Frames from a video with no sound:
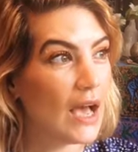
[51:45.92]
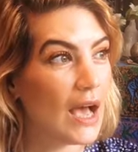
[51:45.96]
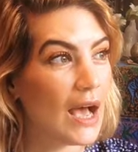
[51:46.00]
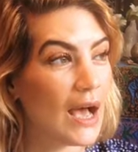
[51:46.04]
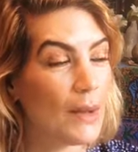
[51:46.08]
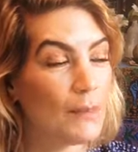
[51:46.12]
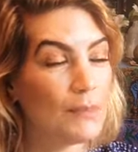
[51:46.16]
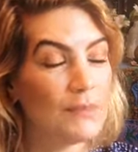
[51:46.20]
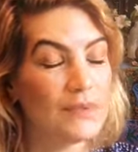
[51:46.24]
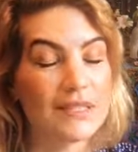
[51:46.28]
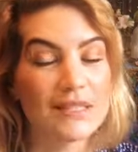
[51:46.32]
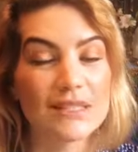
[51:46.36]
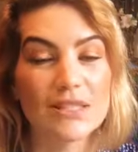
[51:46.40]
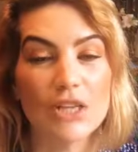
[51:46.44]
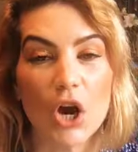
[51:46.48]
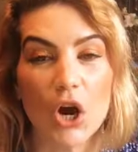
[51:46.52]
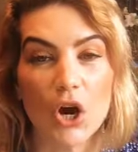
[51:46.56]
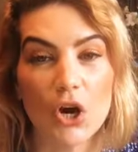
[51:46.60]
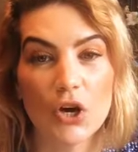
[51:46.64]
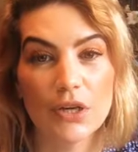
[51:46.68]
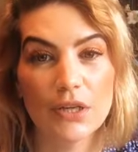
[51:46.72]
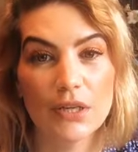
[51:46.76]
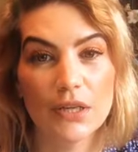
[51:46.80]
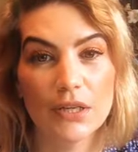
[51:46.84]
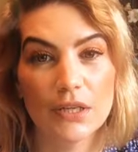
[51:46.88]
um,
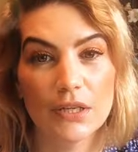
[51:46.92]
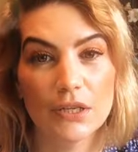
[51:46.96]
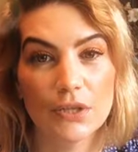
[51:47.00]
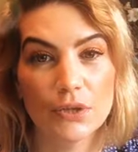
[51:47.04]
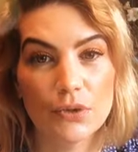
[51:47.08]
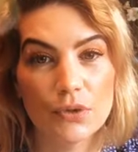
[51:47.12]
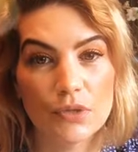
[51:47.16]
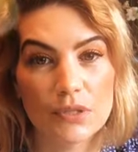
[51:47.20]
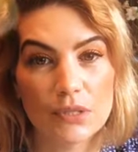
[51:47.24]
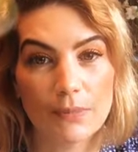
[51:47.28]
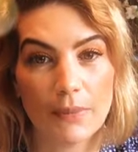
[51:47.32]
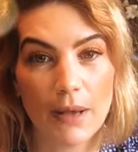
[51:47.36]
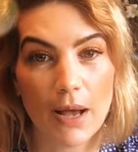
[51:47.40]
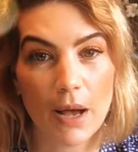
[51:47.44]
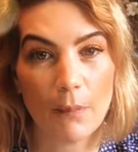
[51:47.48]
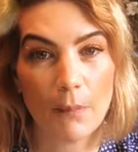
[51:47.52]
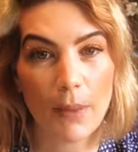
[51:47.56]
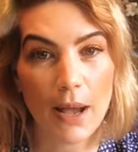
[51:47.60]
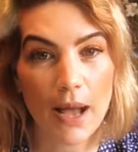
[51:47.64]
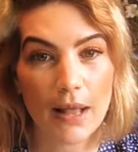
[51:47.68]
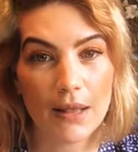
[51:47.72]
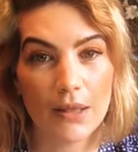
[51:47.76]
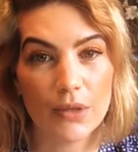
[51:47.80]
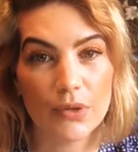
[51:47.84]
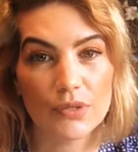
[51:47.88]
disheartening news about
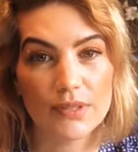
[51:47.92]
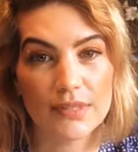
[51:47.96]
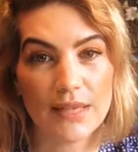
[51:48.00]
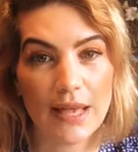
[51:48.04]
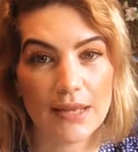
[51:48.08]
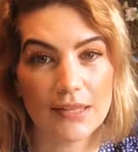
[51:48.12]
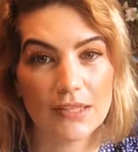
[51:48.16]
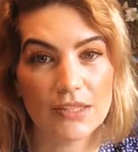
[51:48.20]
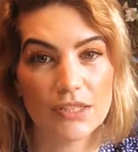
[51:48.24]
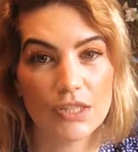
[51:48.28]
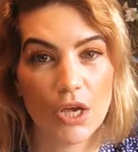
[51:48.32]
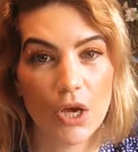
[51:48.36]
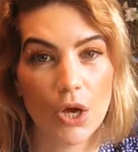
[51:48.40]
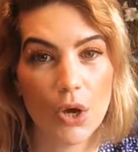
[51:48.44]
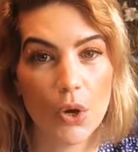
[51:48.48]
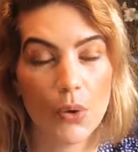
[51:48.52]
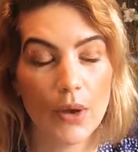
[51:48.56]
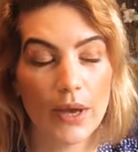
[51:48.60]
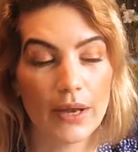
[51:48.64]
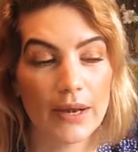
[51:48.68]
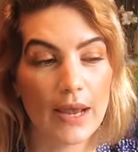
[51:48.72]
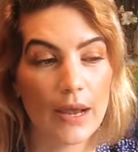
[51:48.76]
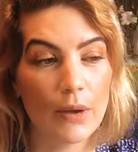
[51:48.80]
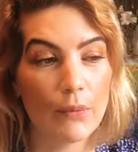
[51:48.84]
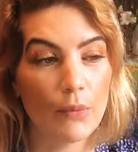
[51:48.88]
Palo Santo
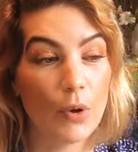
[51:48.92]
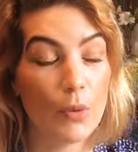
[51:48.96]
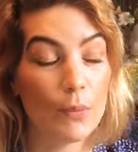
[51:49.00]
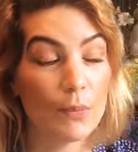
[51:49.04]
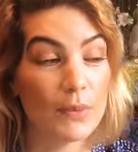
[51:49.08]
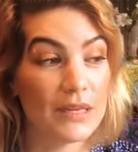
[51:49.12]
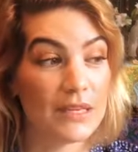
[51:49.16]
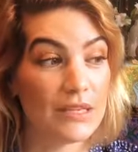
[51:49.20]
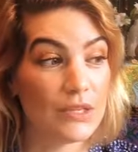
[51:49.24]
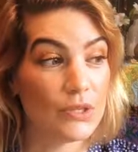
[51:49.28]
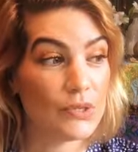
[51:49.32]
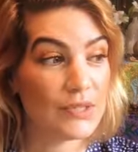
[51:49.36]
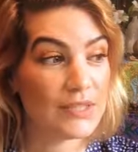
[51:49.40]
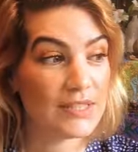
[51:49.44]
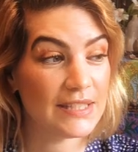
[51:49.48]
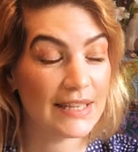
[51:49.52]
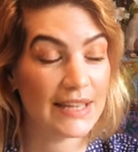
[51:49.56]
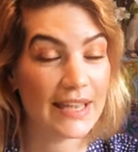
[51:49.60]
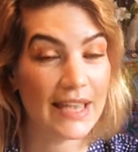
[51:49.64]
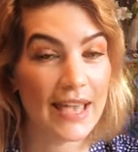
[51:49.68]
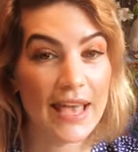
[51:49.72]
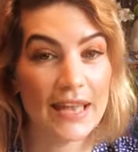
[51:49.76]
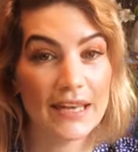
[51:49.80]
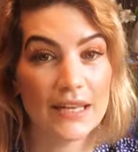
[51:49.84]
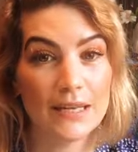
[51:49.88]
and I won't be using
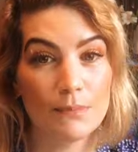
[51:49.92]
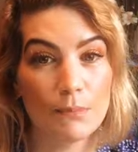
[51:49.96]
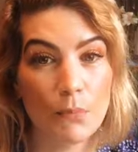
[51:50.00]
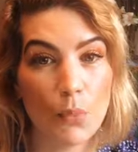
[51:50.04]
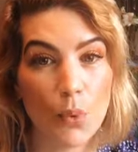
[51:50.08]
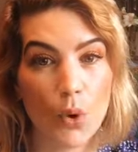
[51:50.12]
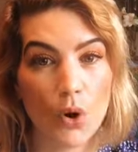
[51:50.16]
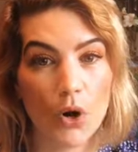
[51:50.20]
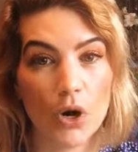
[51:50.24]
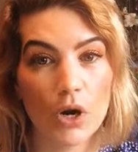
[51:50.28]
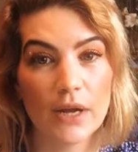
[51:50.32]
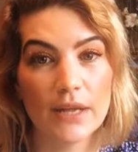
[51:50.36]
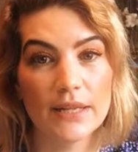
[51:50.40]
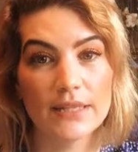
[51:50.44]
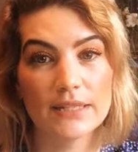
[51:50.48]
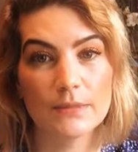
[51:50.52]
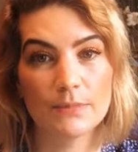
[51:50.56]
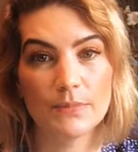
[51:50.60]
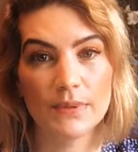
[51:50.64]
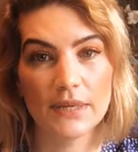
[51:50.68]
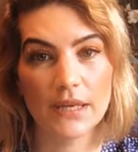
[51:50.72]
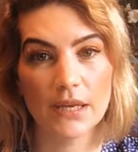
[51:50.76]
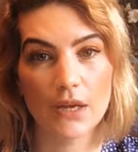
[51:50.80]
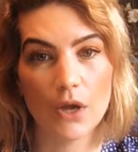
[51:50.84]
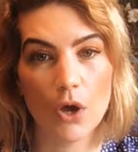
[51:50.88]
it anymore. It's
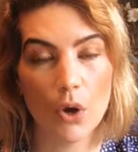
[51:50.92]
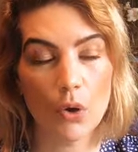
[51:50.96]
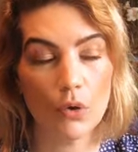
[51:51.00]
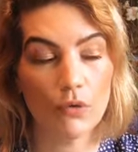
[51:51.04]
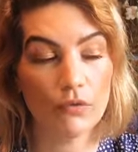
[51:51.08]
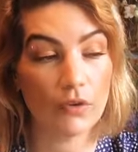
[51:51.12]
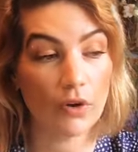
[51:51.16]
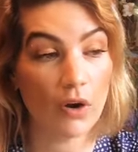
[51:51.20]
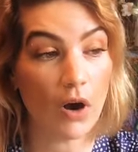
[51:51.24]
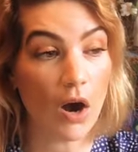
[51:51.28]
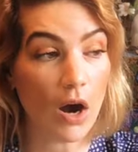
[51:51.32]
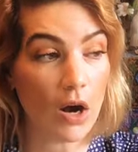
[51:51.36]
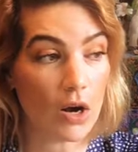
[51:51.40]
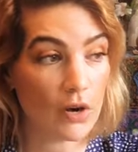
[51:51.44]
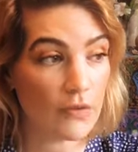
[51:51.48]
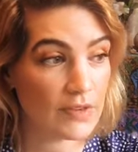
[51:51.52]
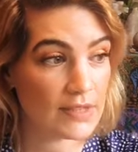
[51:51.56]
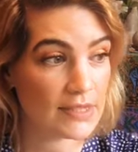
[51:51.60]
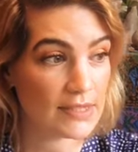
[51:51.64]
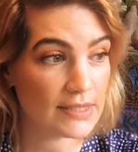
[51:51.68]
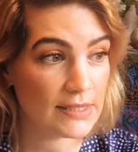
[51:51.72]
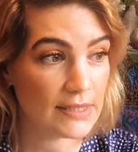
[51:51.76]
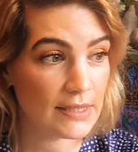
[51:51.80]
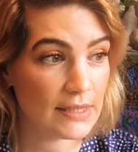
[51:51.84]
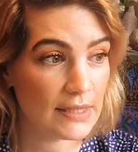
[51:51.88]
being over
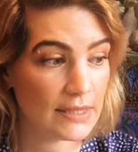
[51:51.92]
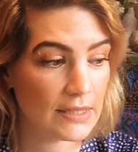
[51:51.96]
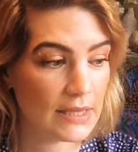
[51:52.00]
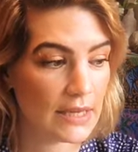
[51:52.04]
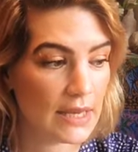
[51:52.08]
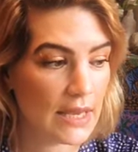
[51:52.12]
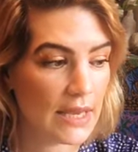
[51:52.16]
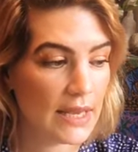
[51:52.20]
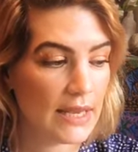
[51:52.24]
harvested.